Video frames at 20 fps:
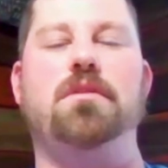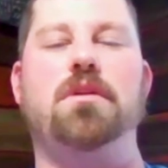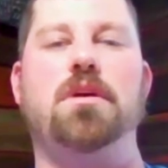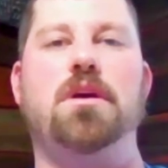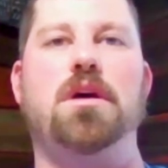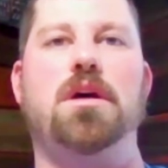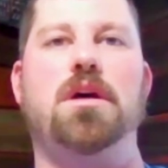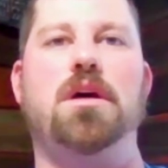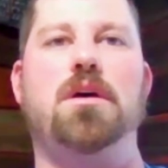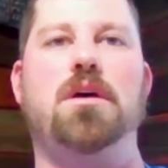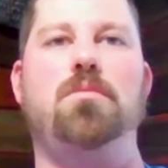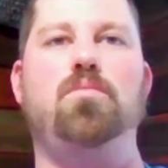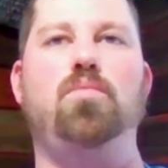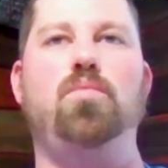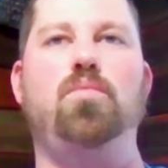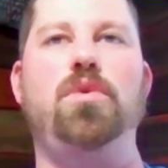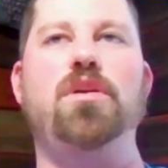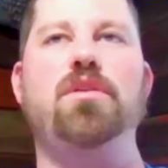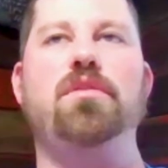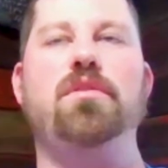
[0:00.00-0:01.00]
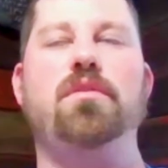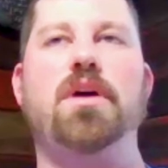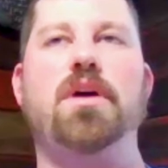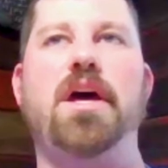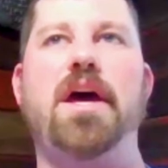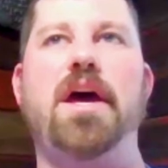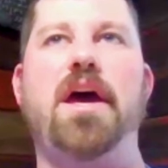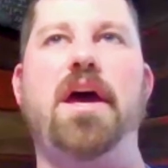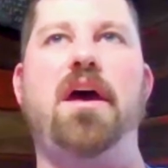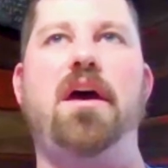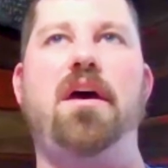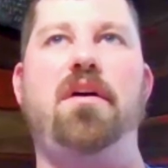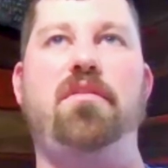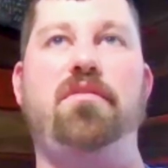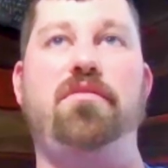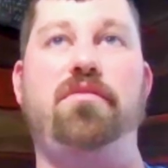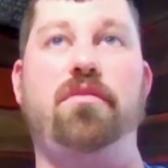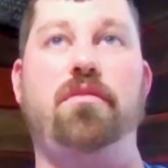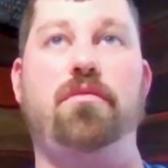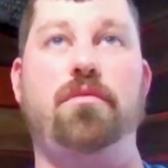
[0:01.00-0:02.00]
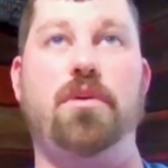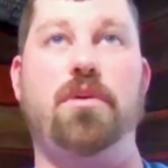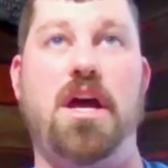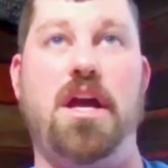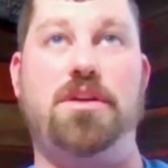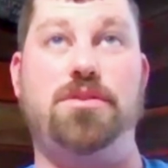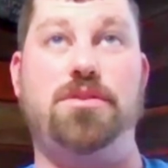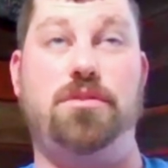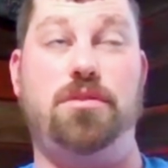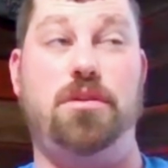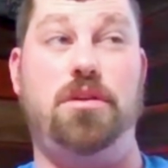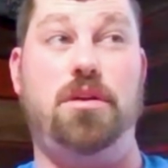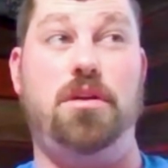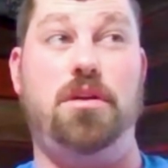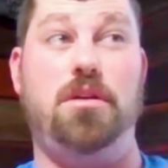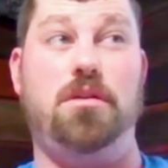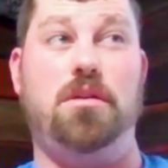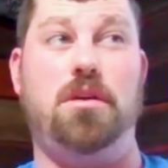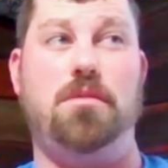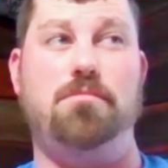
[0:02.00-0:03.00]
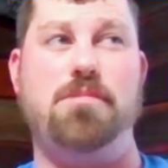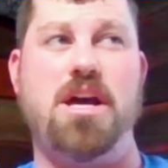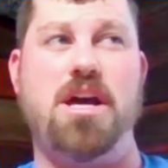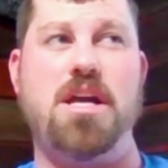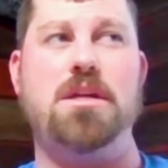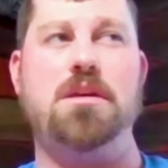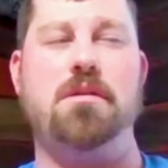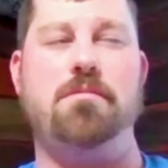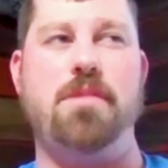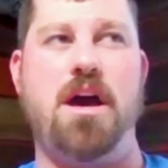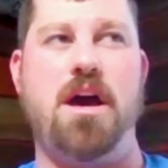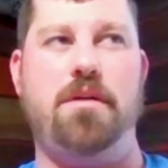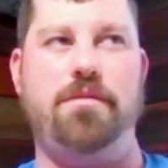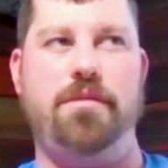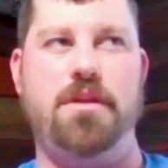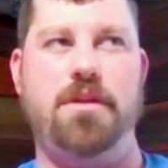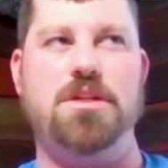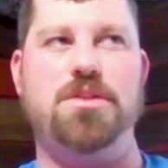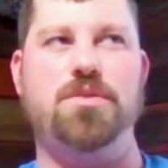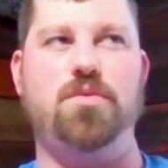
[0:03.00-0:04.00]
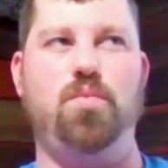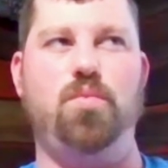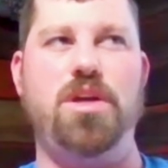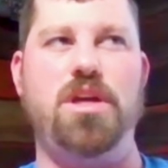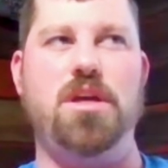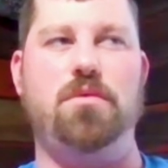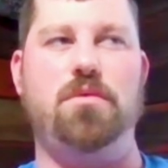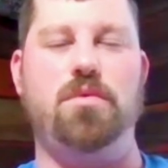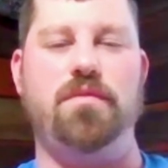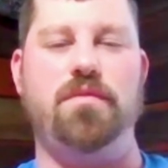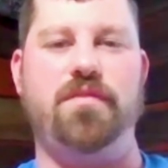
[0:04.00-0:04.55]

Well, actually, it might come out this week.